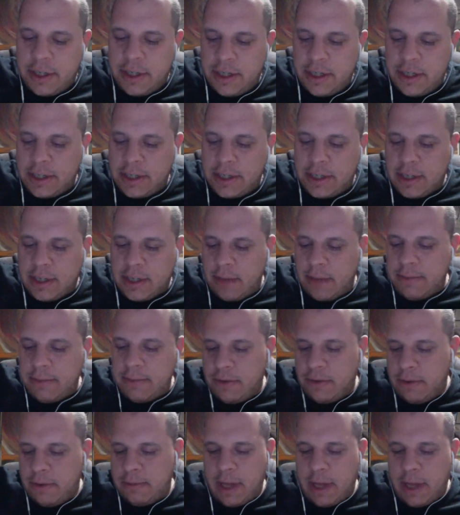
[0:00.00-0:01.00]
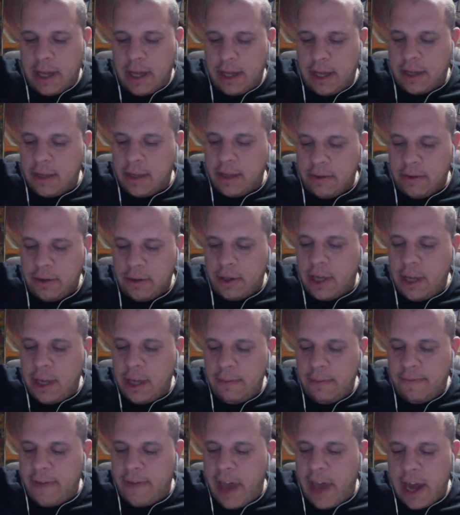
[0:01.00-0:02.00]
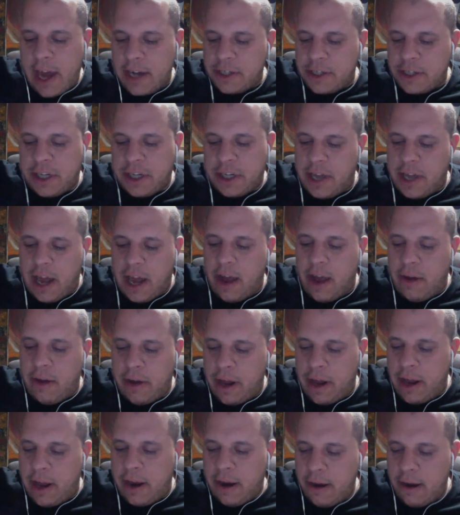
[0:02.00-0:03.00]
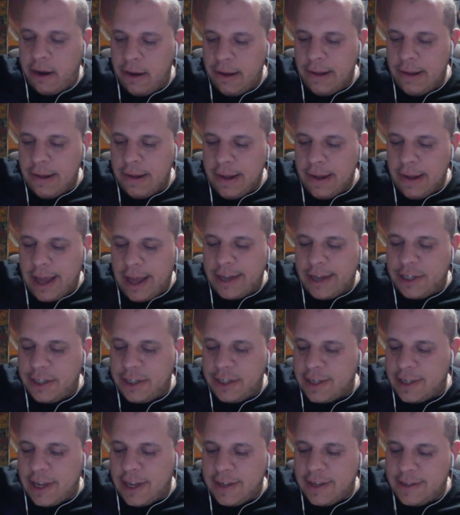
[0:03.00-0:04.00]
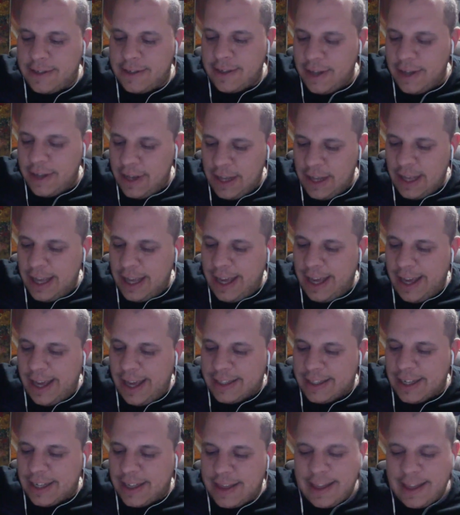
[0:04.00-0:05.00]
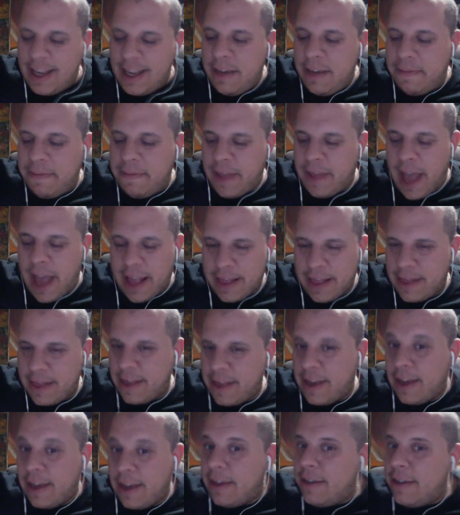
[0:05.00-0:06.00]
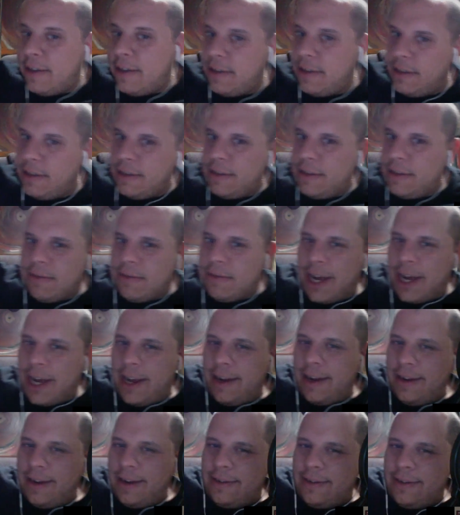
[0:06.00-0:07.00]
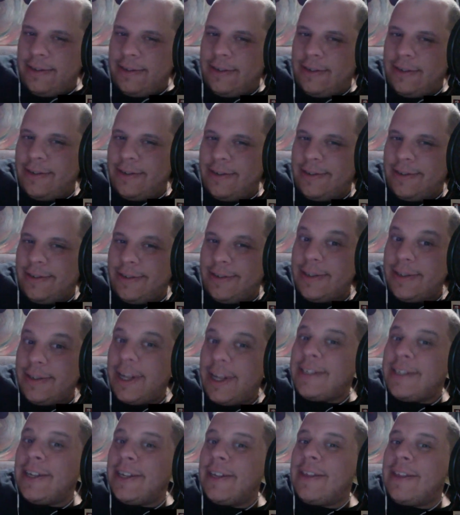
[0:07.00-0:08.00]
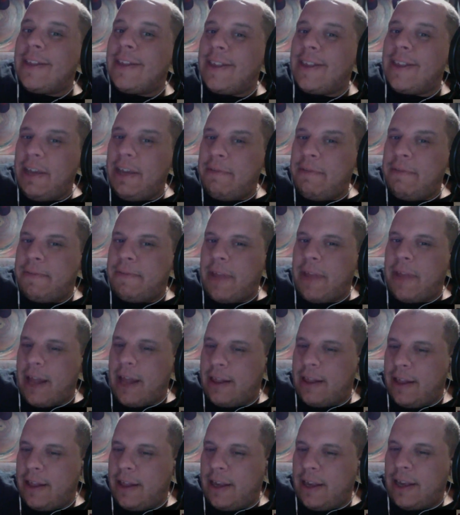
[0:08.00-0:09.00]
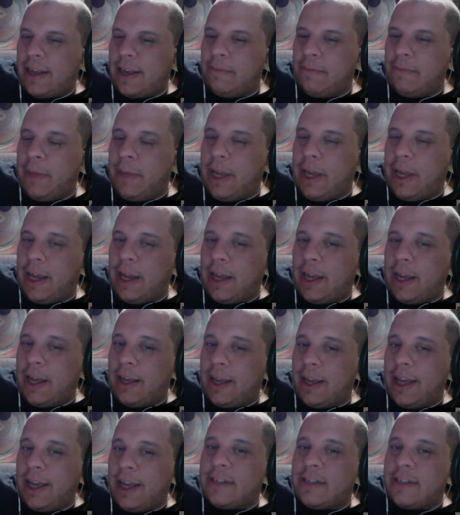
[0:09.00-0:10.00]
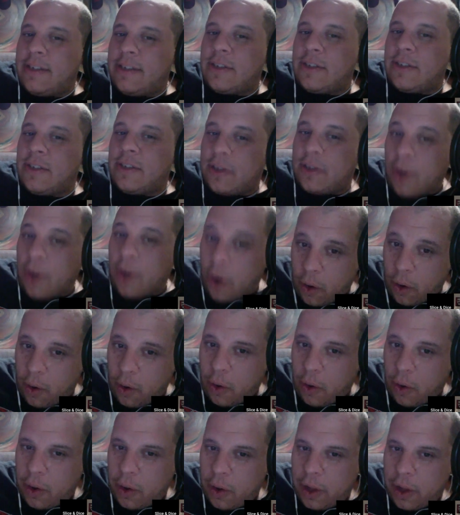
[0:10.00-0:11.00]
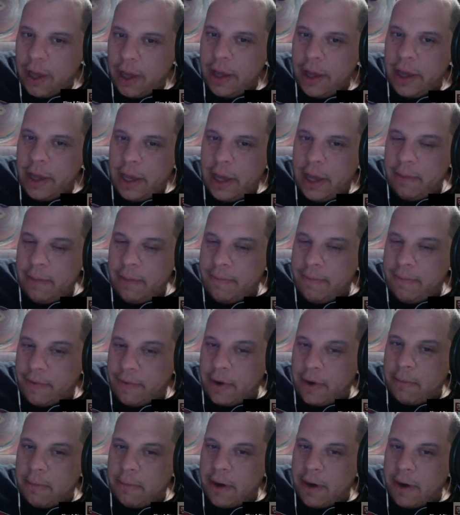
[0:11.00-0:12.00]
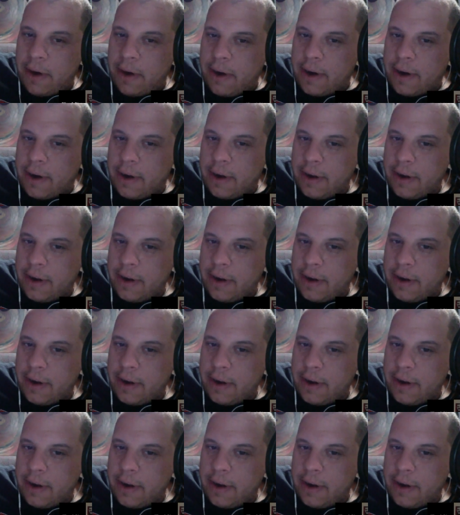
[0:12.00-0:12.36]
just comes to him like, you know, you keep vanishing down there. And she says, it's a thief, that thing, right? It's a thief, that thing, meaning it stole him from her.